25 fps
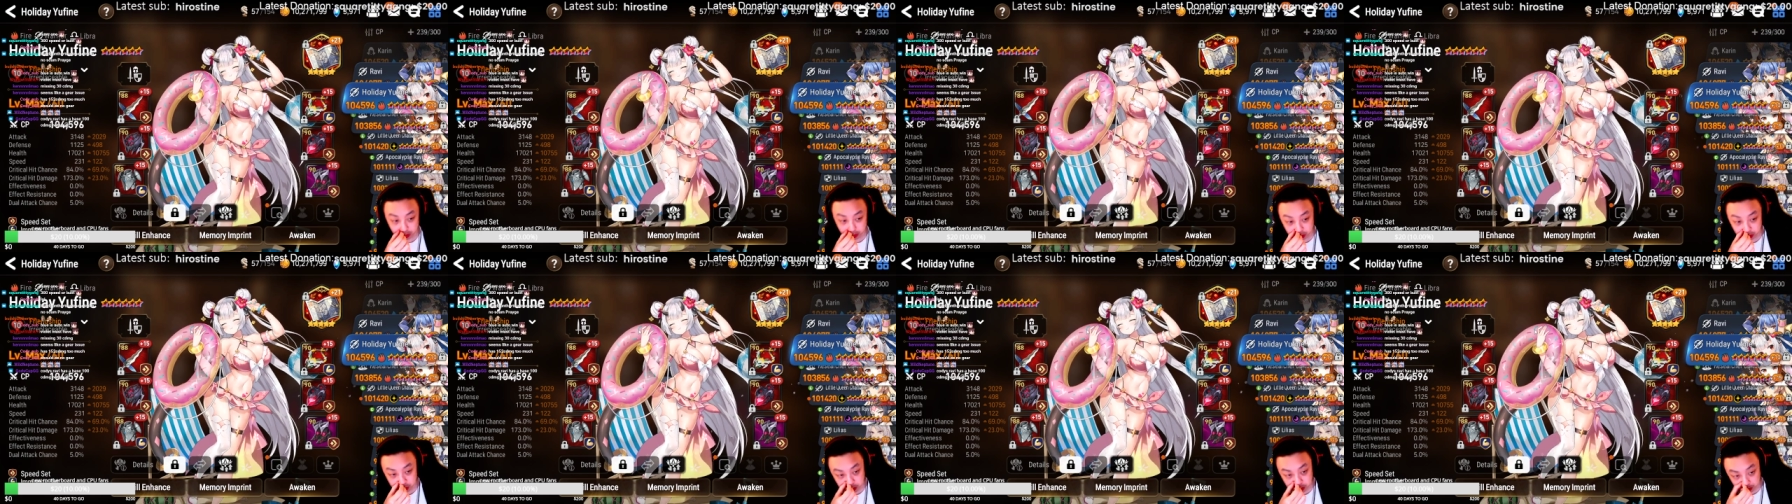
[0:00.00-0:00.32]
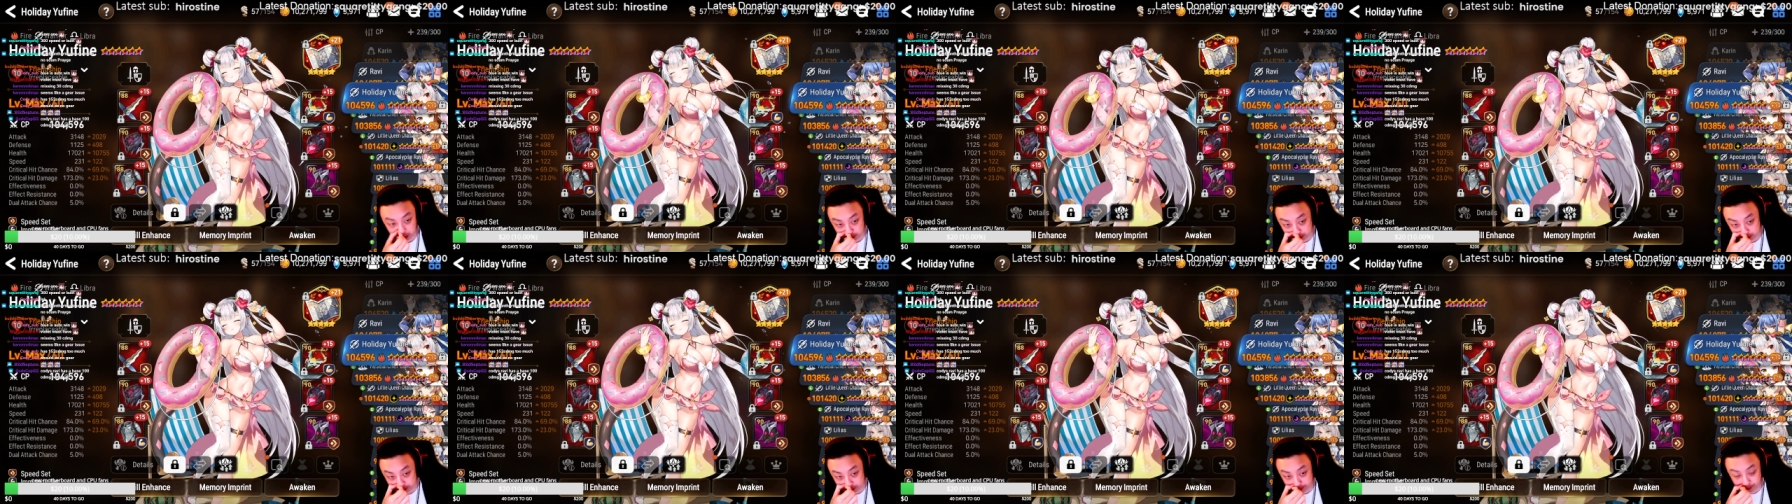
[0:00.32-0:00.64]
So
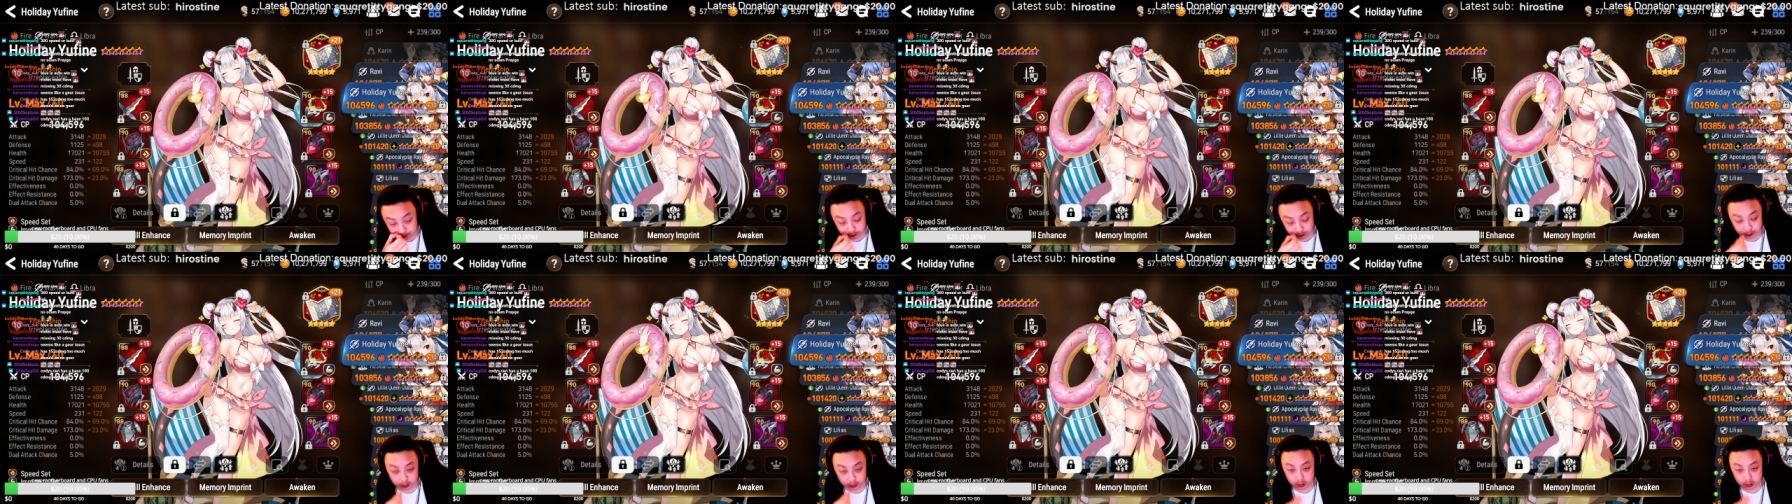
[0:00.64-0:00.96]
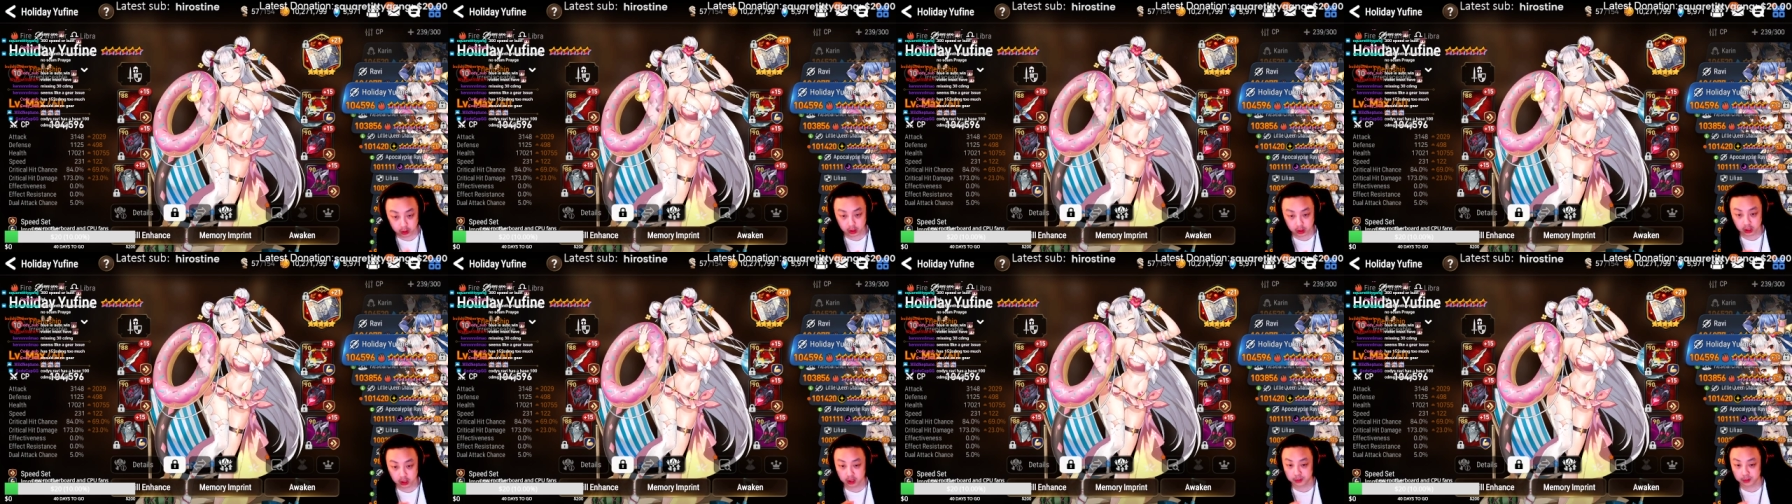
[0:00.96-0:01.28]

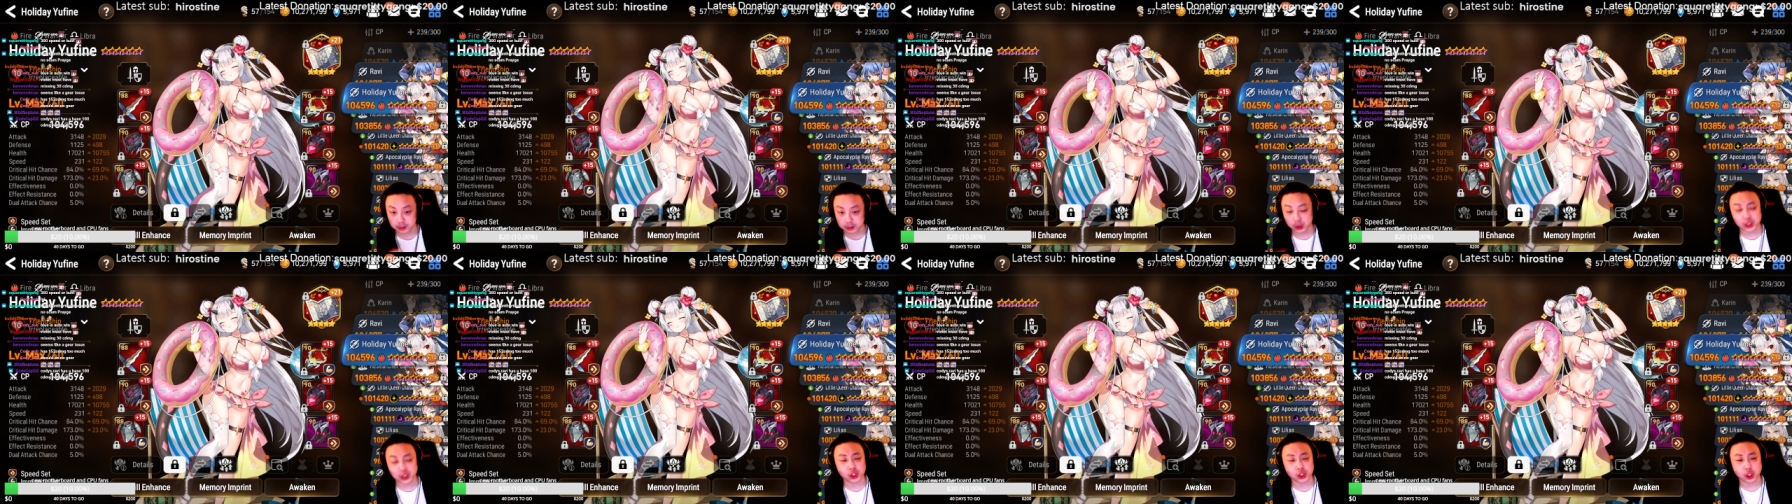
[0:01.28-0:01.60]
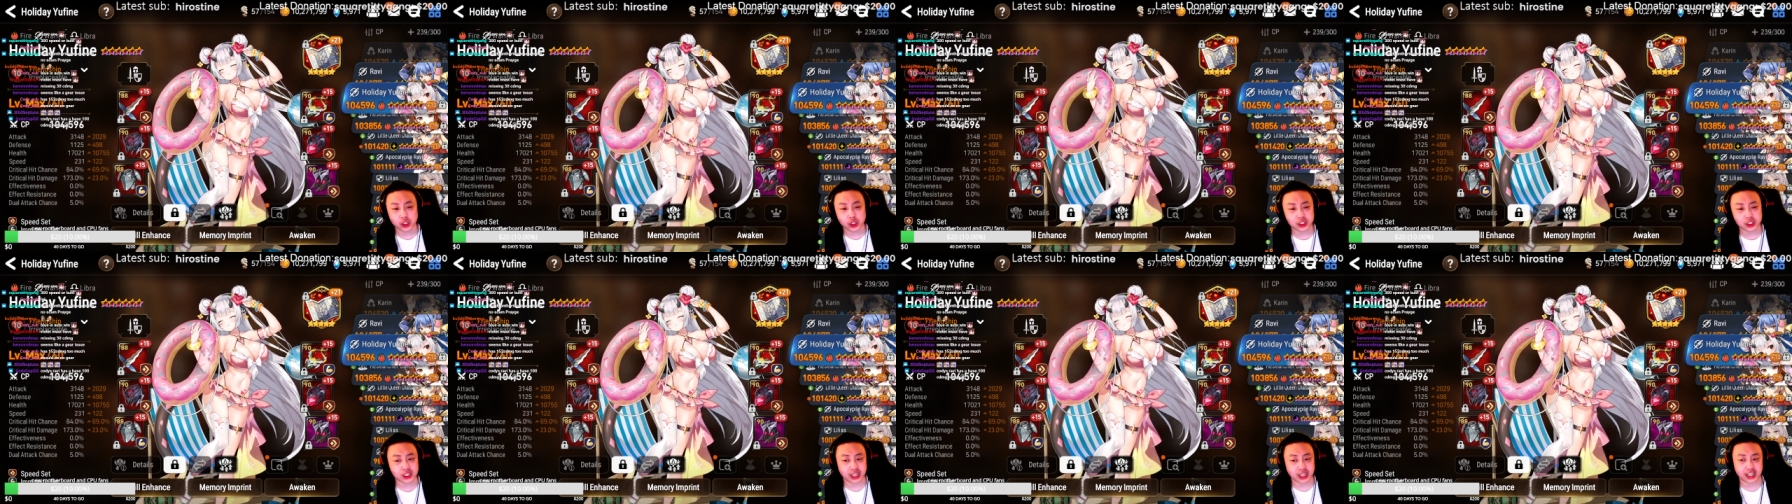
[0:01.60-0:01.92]
pretty good into